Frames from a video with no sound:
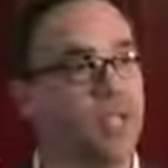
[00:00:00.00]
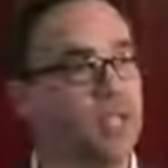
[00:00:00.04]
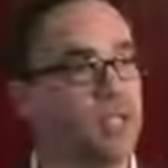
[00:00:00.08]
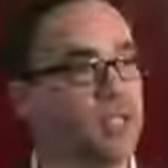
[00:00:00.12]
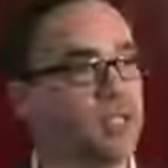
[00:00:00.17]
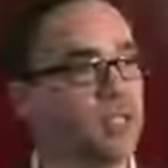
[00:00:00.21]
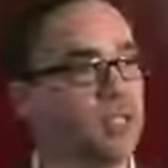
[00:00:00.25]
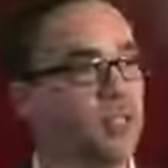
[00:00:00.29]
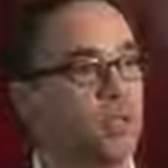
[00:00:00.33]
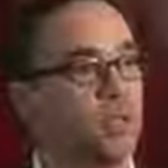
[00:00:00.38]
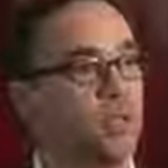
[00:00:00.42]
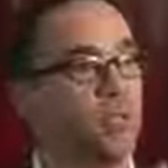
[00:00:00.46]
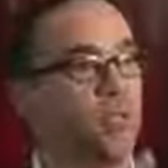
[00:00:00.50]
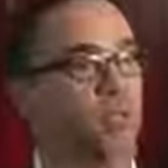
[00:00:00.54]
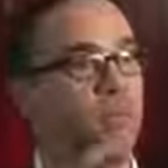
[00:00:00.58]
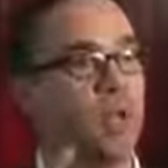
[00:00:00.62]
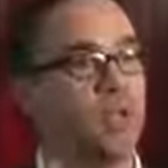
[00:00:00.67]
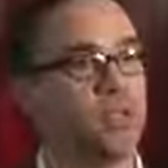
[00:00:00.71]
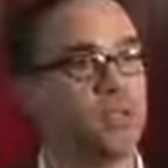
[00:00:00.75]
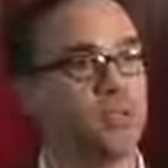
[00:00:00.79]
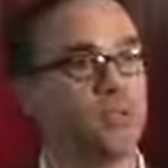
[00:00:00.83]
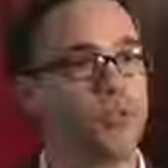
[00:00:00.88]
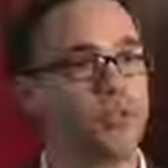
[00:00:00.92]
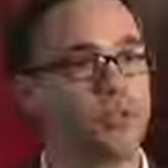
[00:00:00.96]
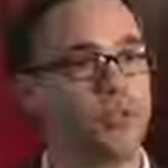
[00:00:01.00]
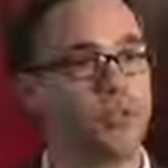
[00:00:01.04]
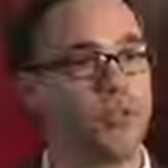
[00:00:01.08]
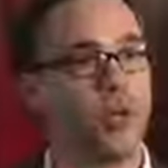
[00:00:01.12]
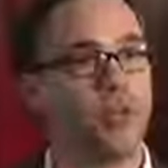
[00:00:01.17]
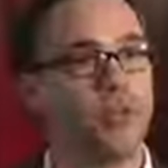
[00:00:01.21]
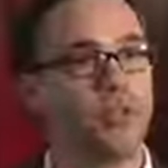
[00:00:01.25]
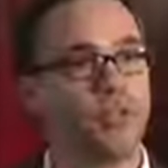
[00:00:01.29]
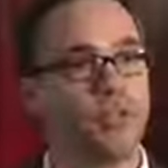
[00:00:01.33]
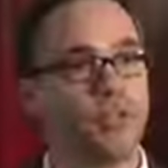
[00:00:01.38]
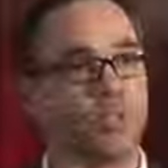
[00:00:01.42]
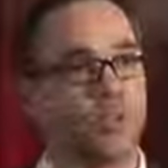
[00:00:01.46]
is
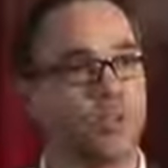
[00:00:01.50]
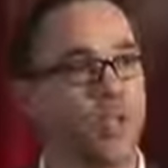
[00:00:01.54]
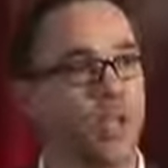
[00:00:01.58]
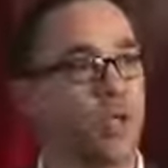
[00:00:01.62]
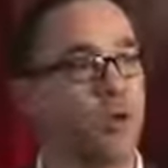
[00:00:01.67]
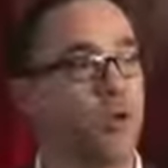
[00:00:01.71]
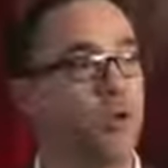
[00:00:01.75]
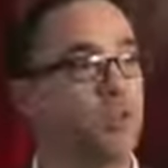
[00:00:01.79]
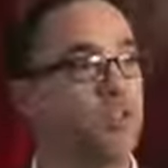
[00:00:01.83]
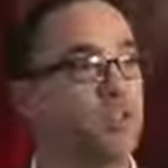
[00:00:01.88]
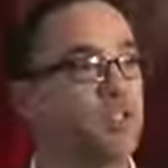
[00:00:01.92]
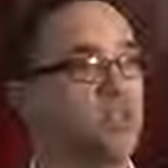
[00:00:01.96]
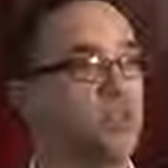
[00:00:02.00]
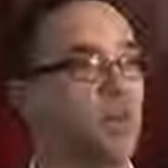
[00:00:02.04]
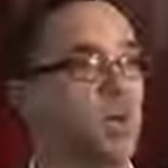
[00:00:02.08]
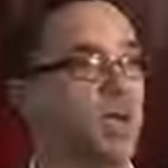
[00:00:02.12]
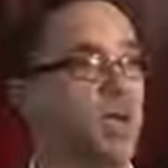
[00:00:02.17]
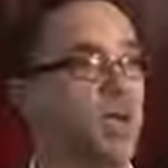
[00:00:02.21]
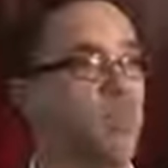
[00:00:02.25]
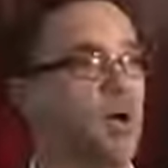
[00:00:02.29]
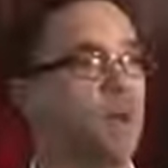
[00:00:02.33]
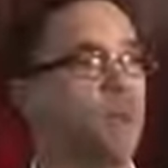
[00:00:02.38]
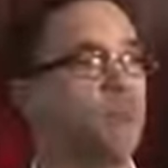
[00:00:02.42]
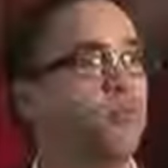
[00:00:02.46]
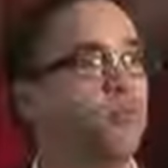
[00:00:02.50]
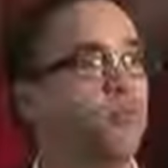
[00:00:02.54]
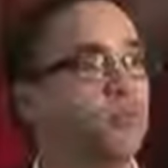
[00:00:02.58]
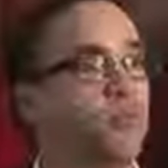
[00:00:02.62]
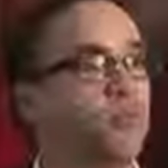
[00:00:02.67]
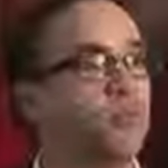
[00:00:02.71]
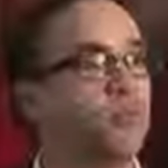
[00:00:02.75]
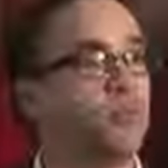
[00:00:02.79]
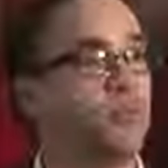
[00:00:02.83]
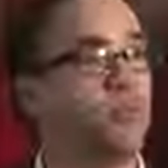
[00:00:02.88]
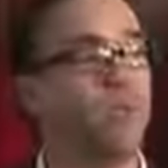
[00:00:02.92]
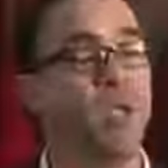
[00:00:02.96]
constructed so they only spend about
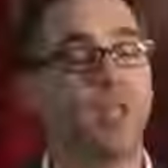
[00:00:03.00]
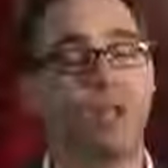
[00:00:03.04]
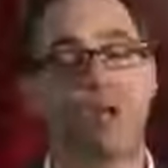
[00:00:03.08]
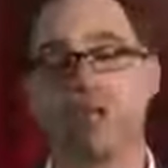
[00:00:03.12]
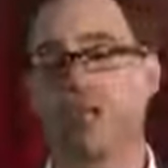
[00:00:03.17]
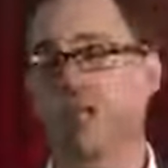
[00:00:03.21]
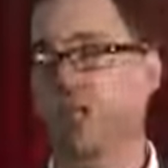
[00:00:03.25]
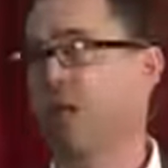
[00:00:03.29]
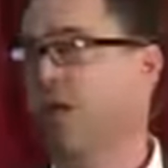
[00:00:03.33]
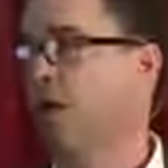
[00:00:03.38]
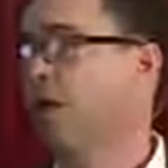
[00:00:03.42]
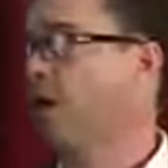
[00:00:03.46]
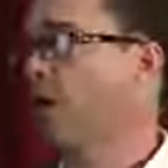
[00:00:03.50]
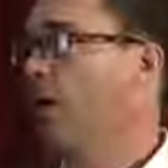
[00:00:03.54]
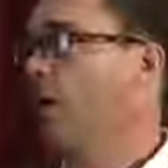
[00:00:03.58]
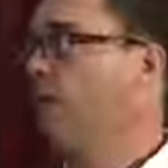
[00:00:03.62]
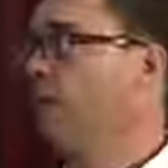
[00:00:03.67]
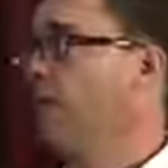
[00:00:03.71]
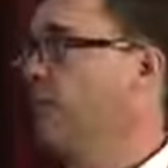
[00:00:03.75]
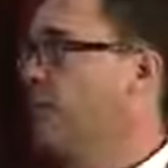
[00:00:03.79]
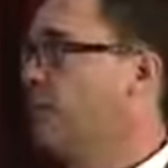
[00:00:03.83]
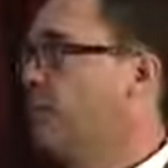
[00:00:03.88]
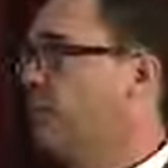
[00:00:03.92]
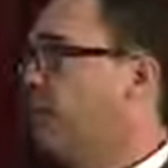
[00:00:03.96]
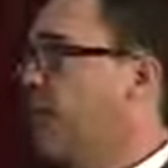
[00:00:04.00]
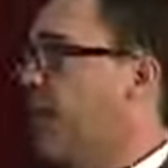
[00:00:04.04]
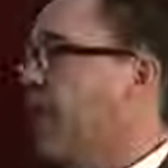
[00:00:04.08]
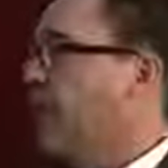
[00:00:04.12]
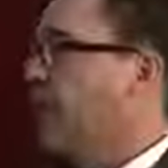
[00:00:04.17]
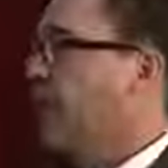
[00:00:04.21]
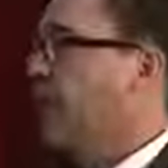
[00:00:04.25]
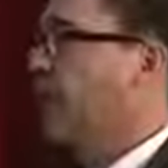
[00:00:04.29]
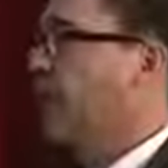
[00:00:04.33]
15 minutes on this part